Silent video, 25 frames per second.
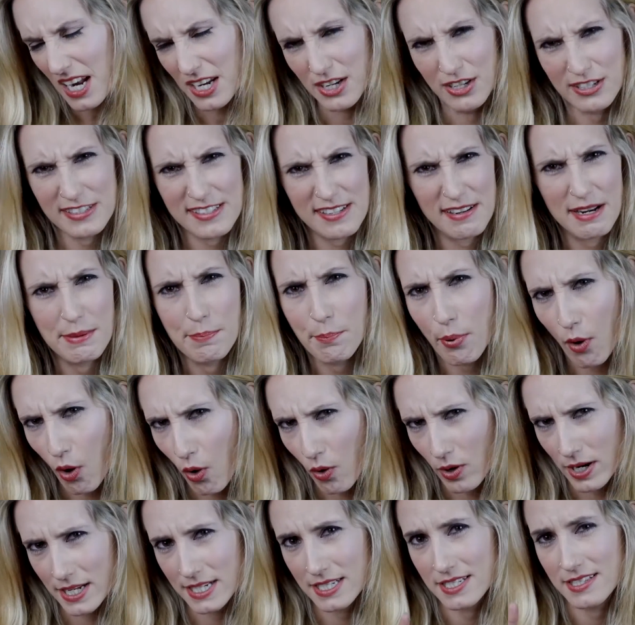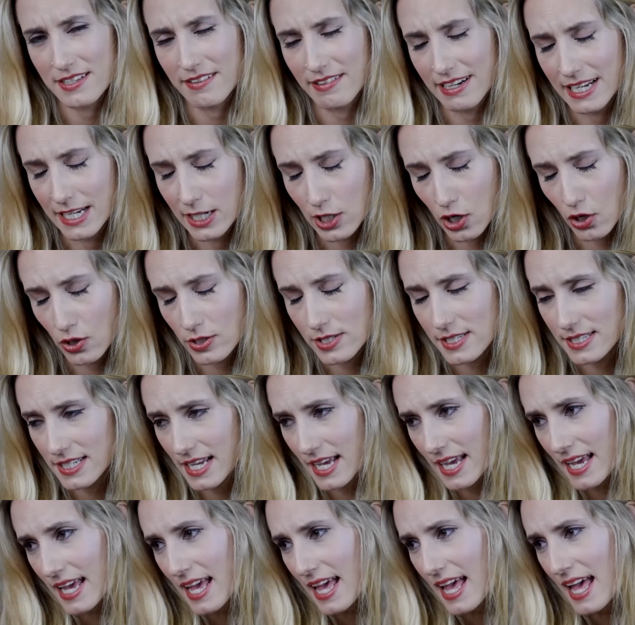It looks very polished, very
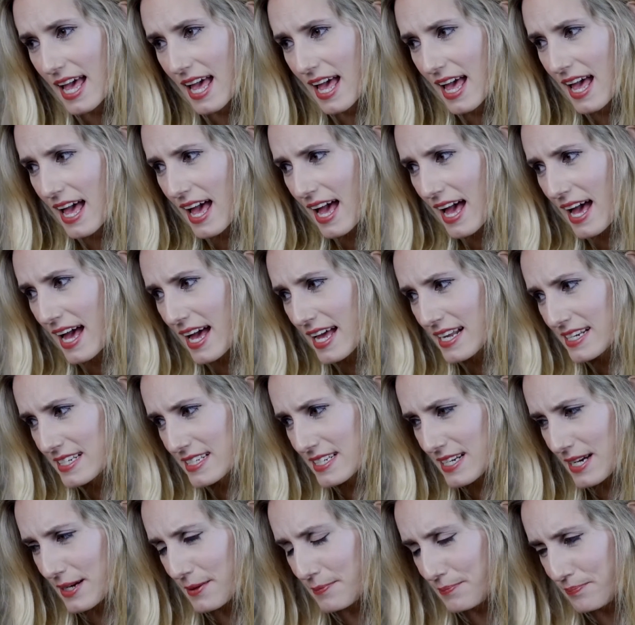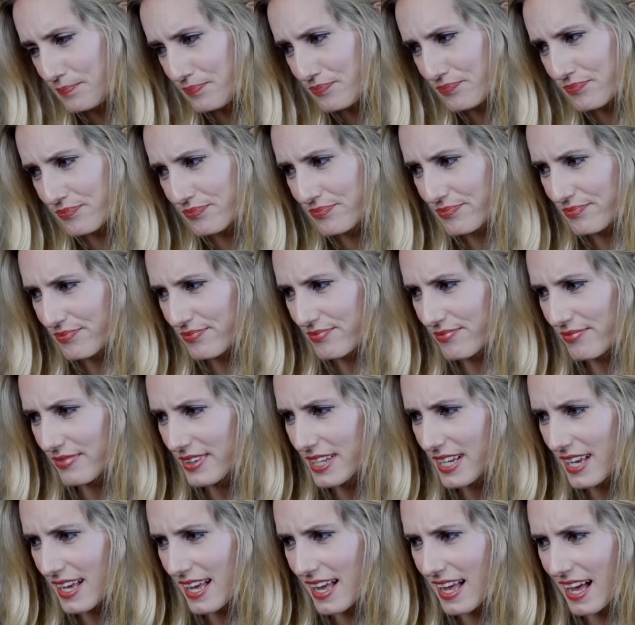glossy. And
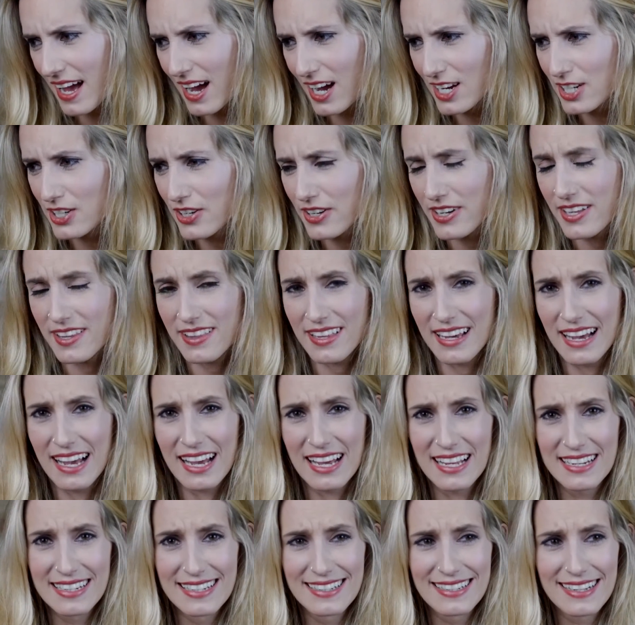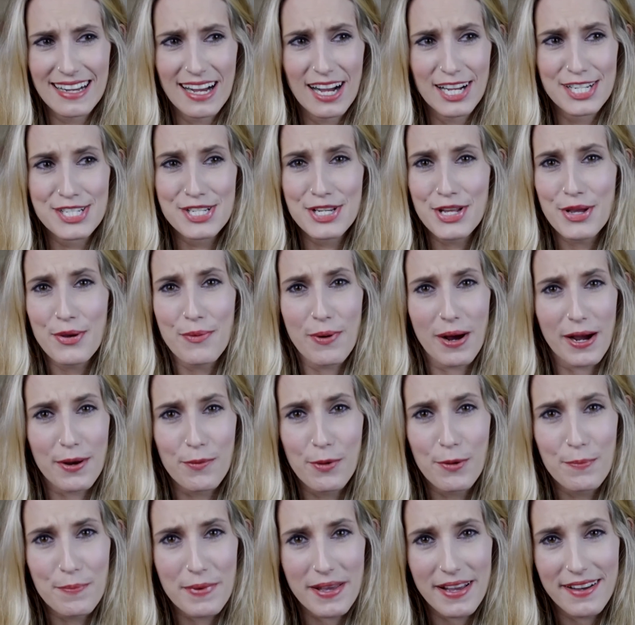I'd look at that and I knew I
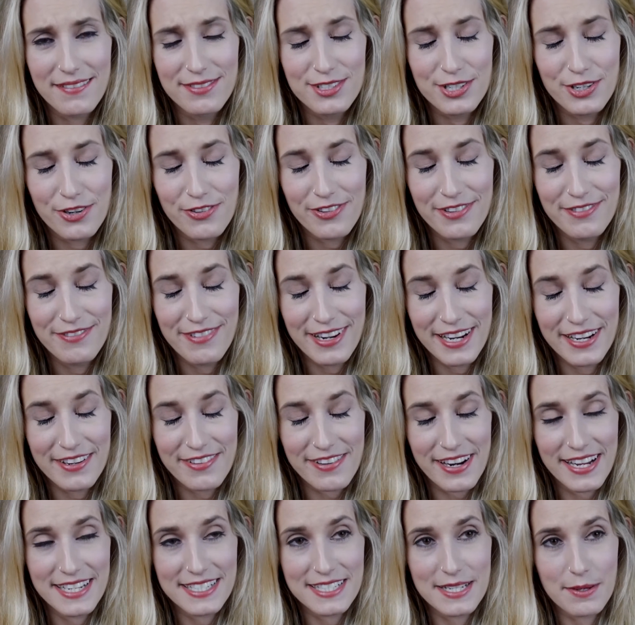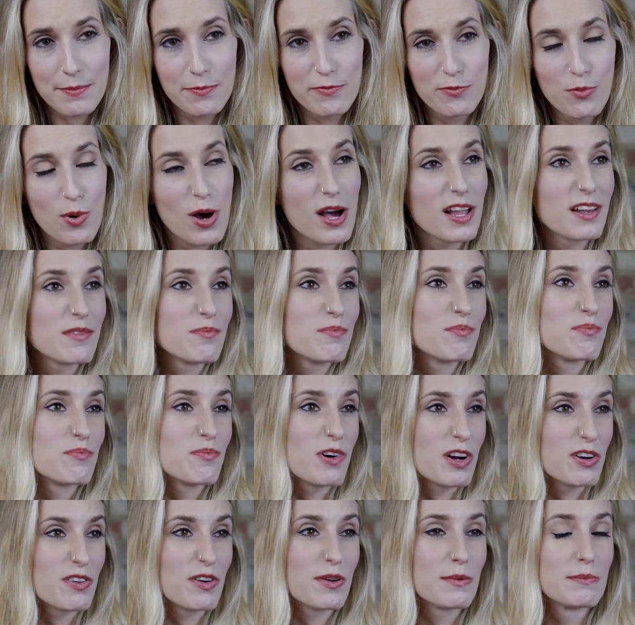wouldn't be able to recreate it. One,
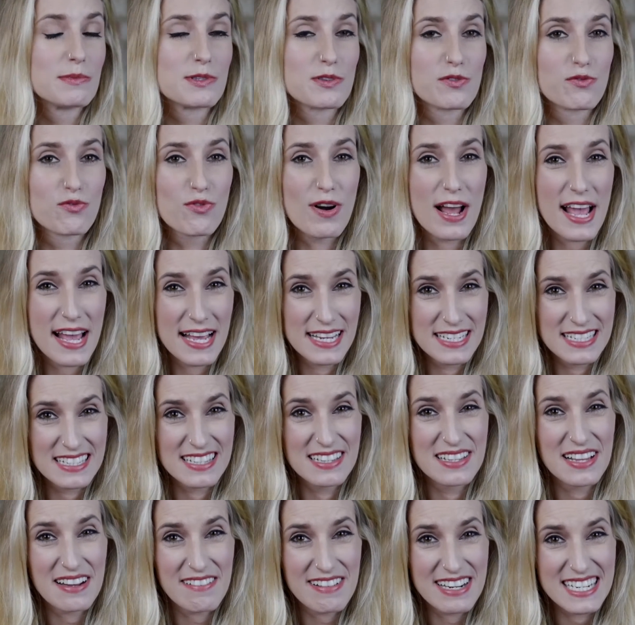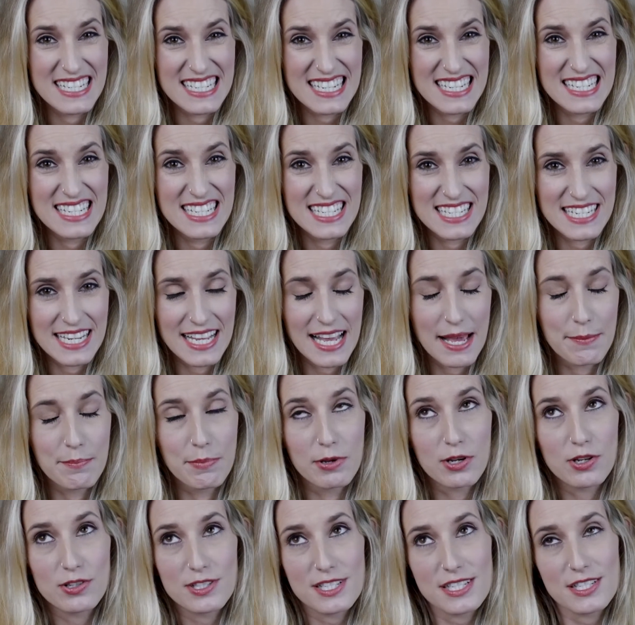my room's red and very dingy, and
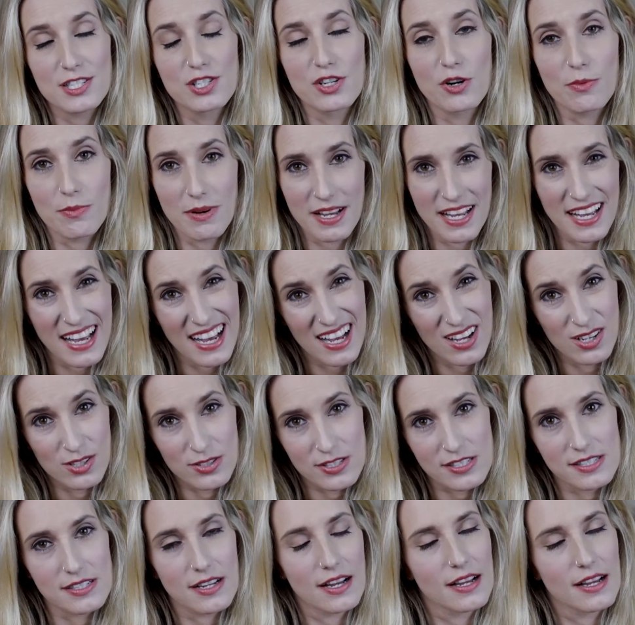because it's not my house,